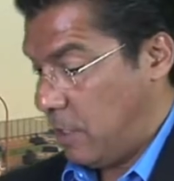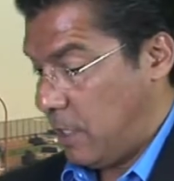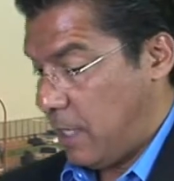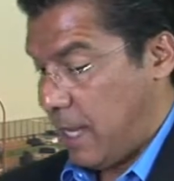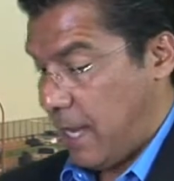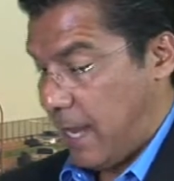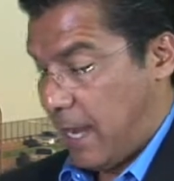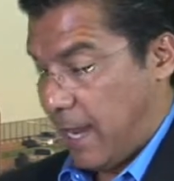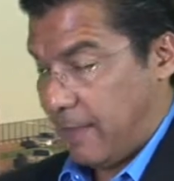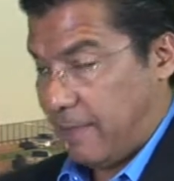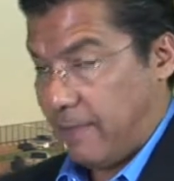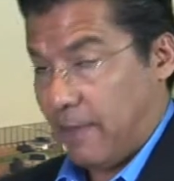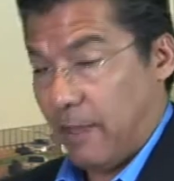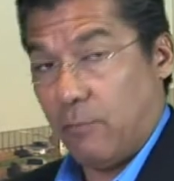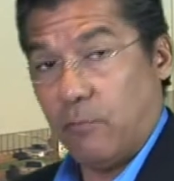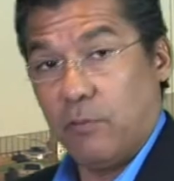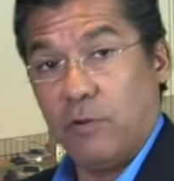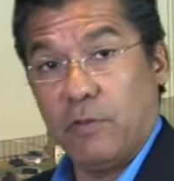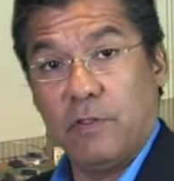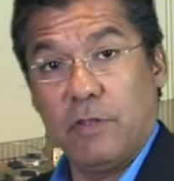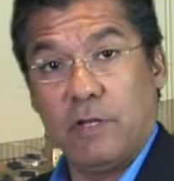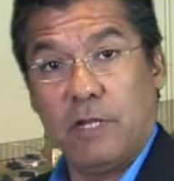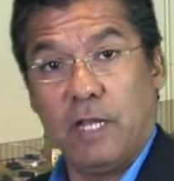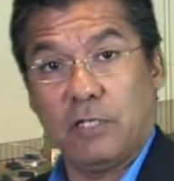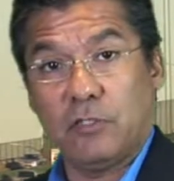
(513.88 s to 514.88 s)
And then when
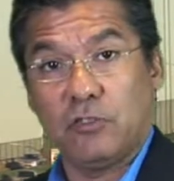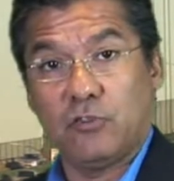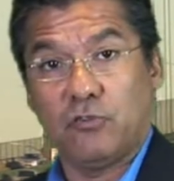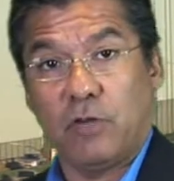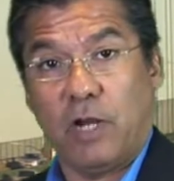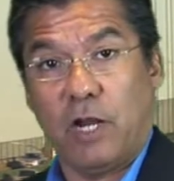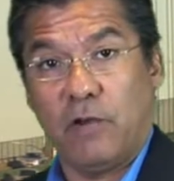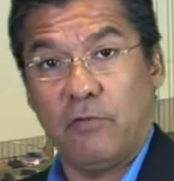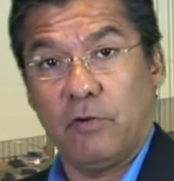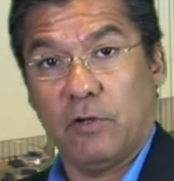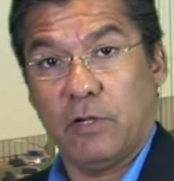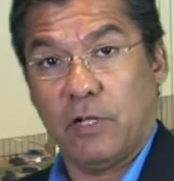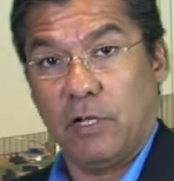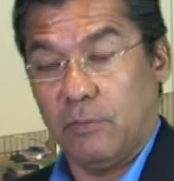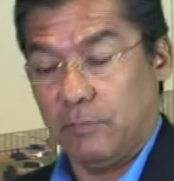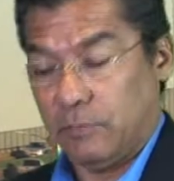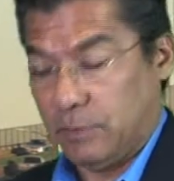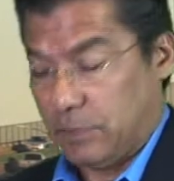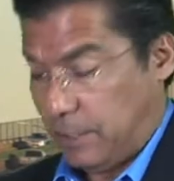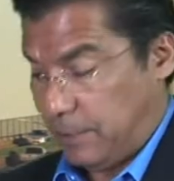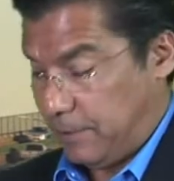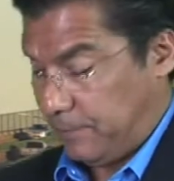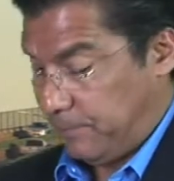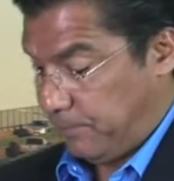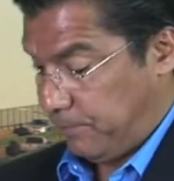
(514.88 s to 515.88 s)
the next driver comes
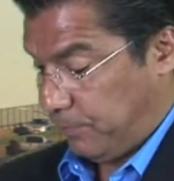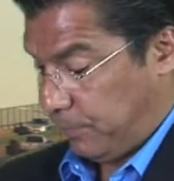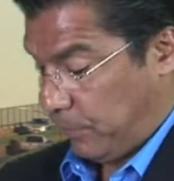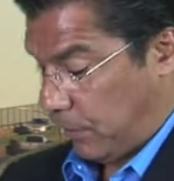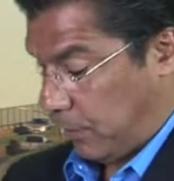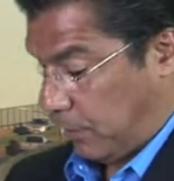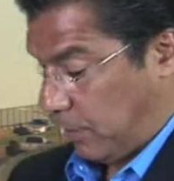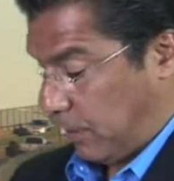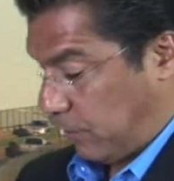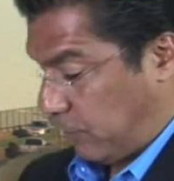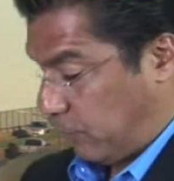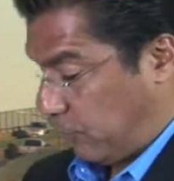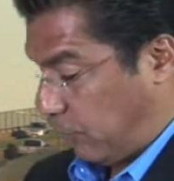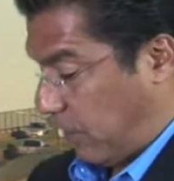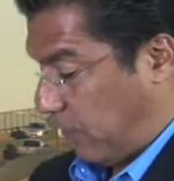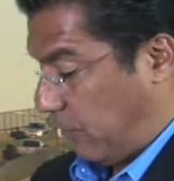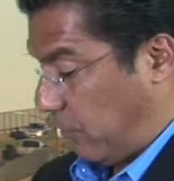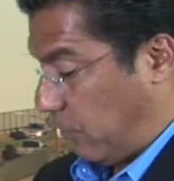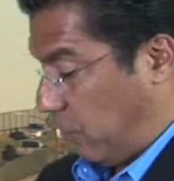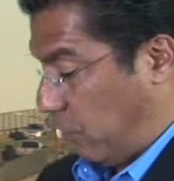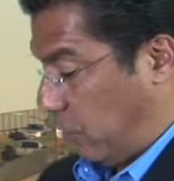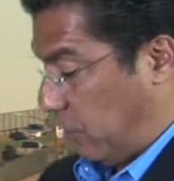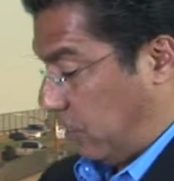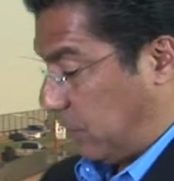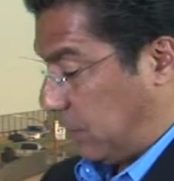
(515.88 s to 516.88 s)
in, the next driver
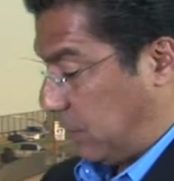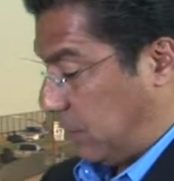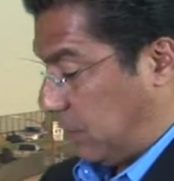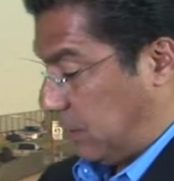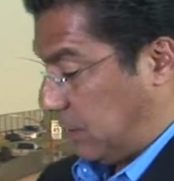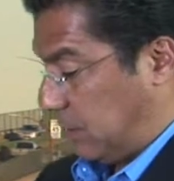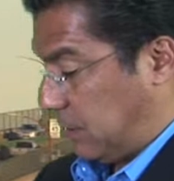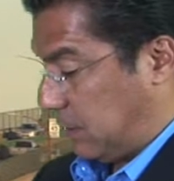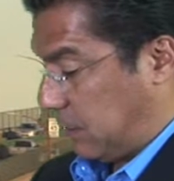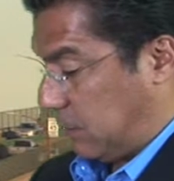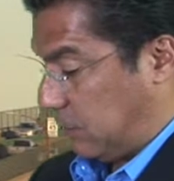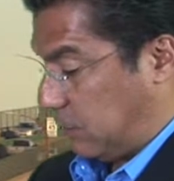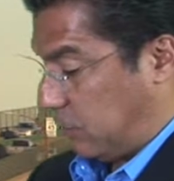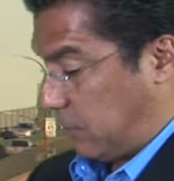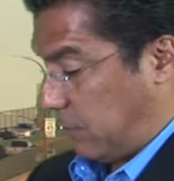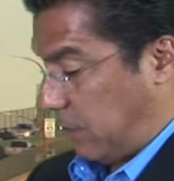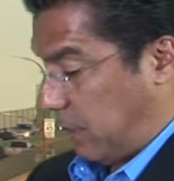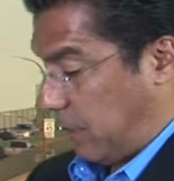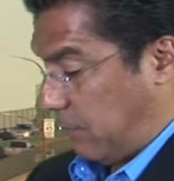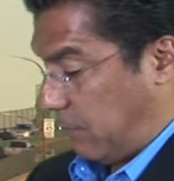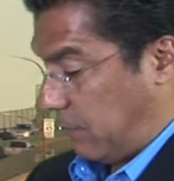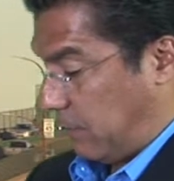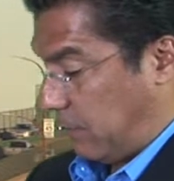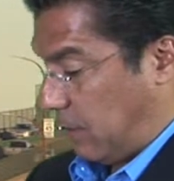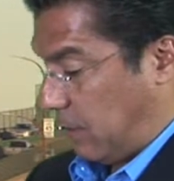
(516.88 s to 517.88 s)
looks and he says, okay,
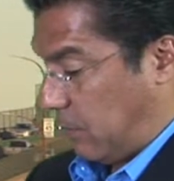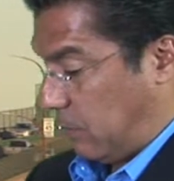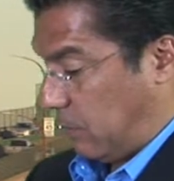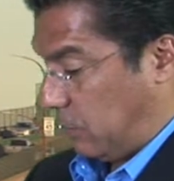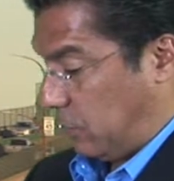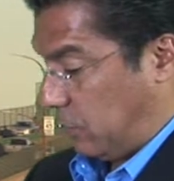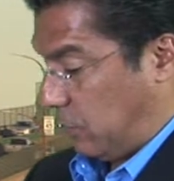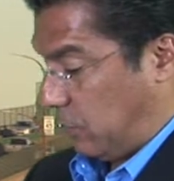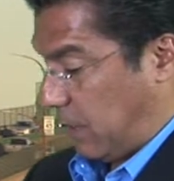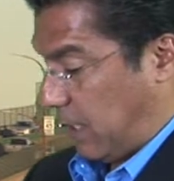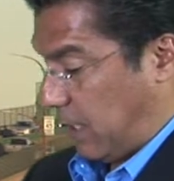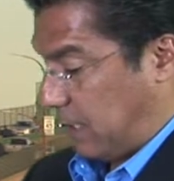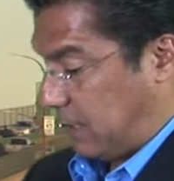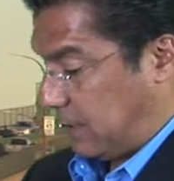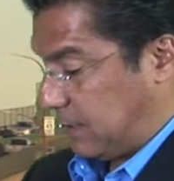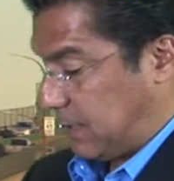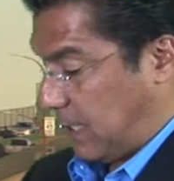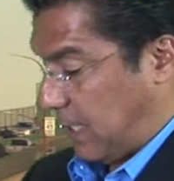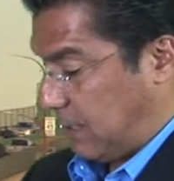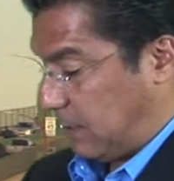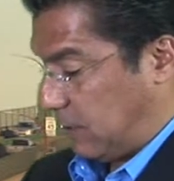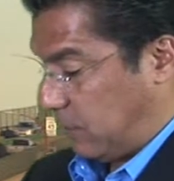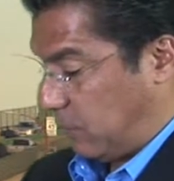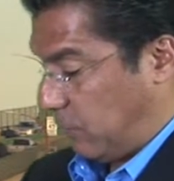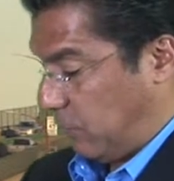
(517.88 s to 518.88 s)
everything was okay
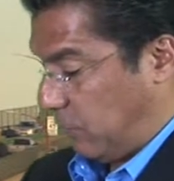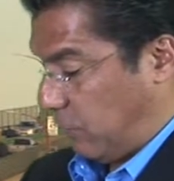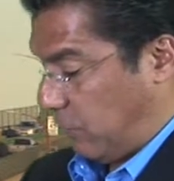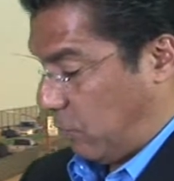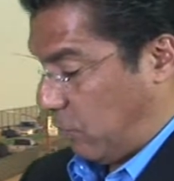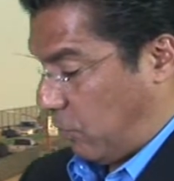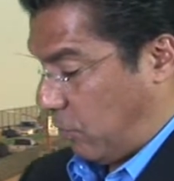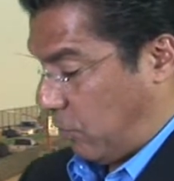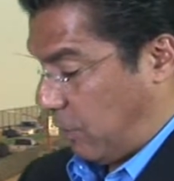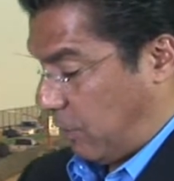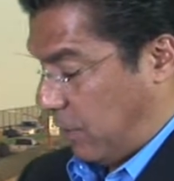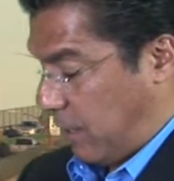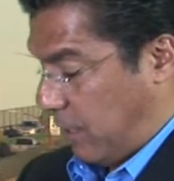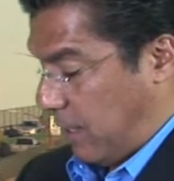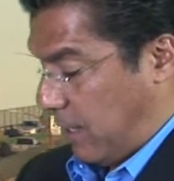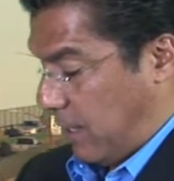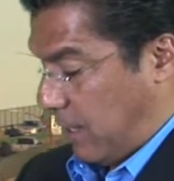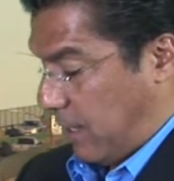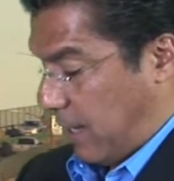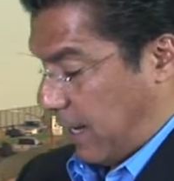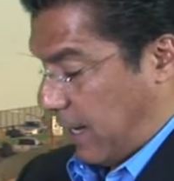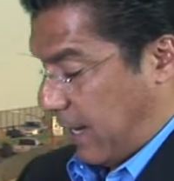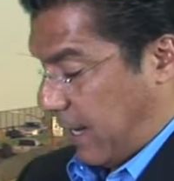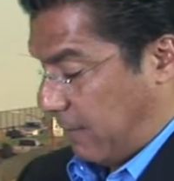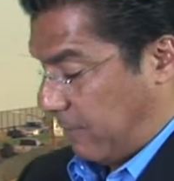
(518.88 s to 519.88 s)
status before.
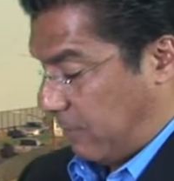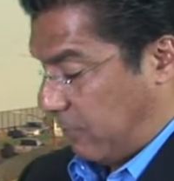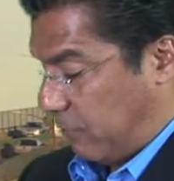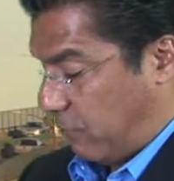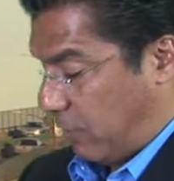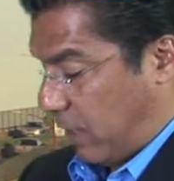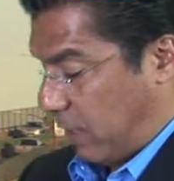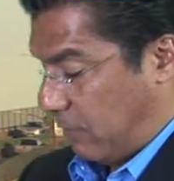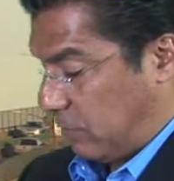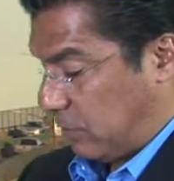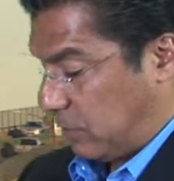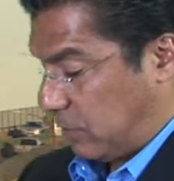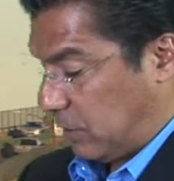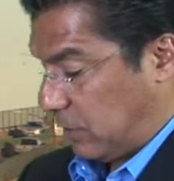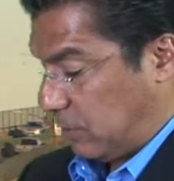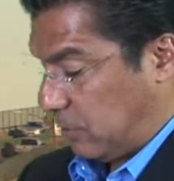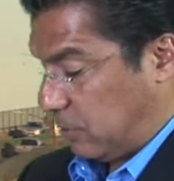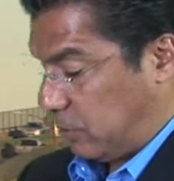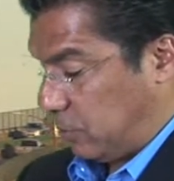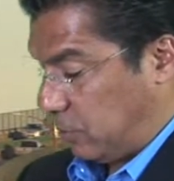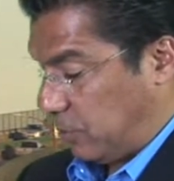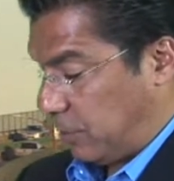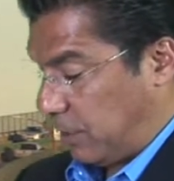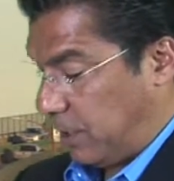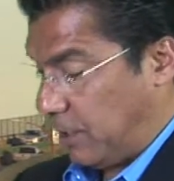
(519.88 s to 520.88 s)
I have a driver
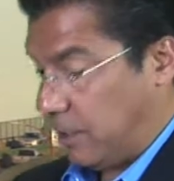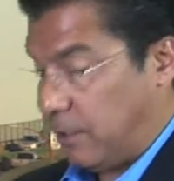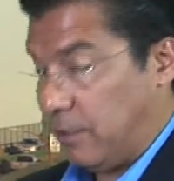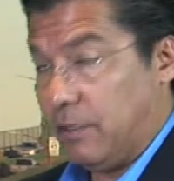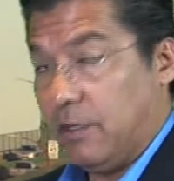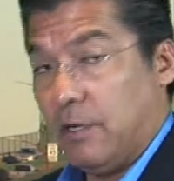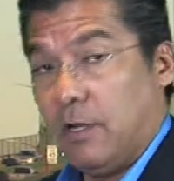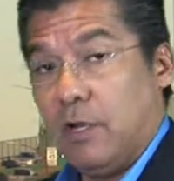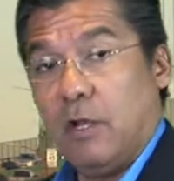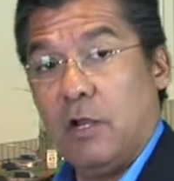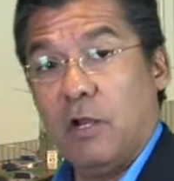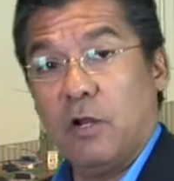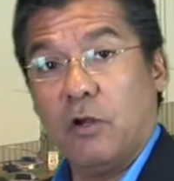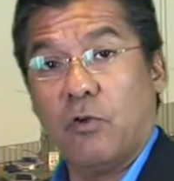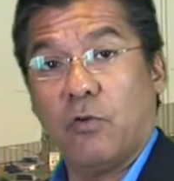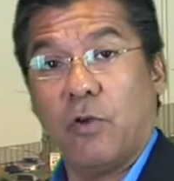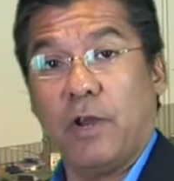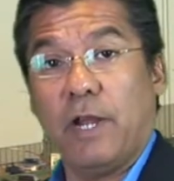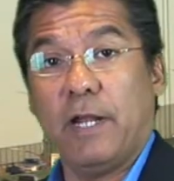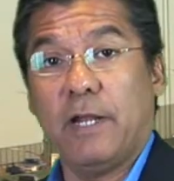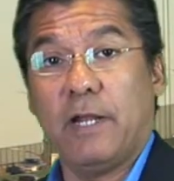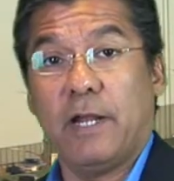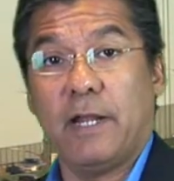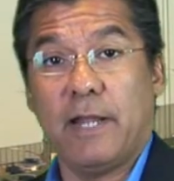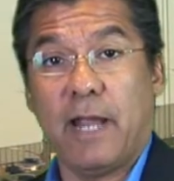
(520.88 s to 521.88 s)
signature here.
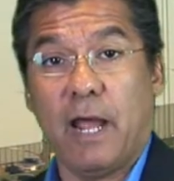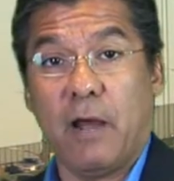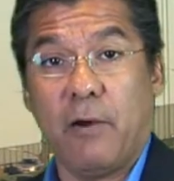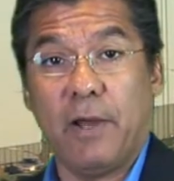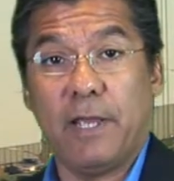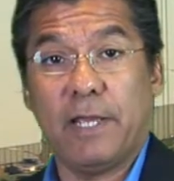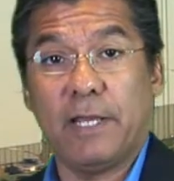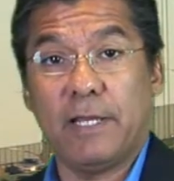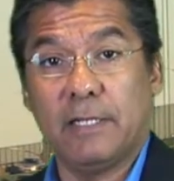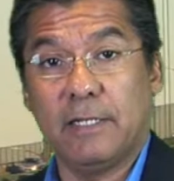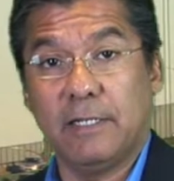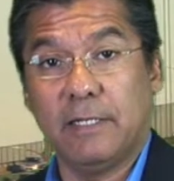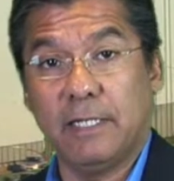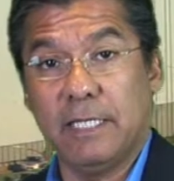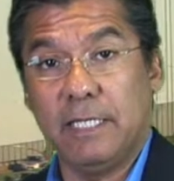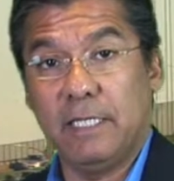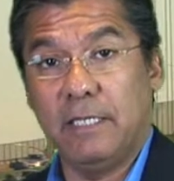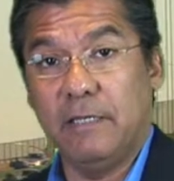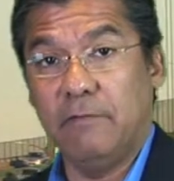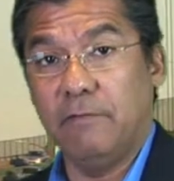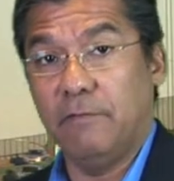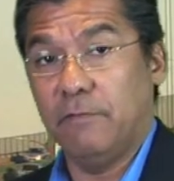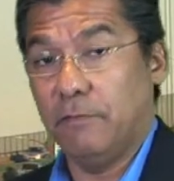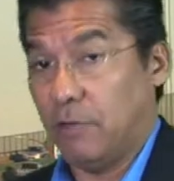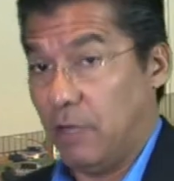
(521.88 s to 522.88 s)
Great, now I can
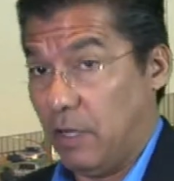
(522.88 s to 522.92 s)
leave.